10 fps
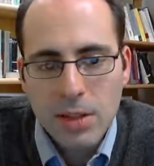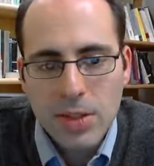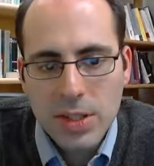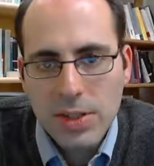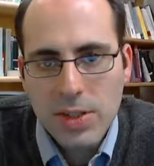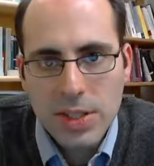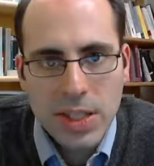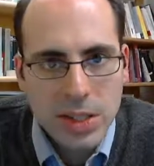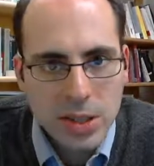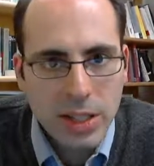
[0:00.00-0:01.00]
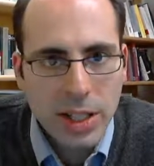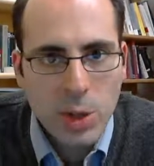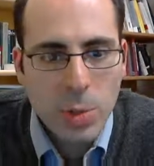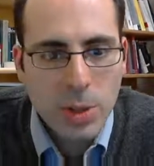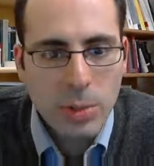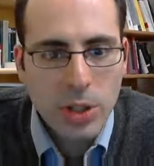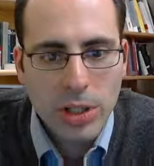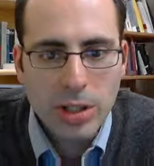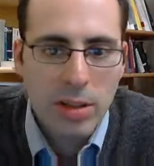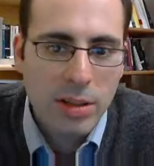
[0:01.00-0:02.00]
So this is essentially an open book,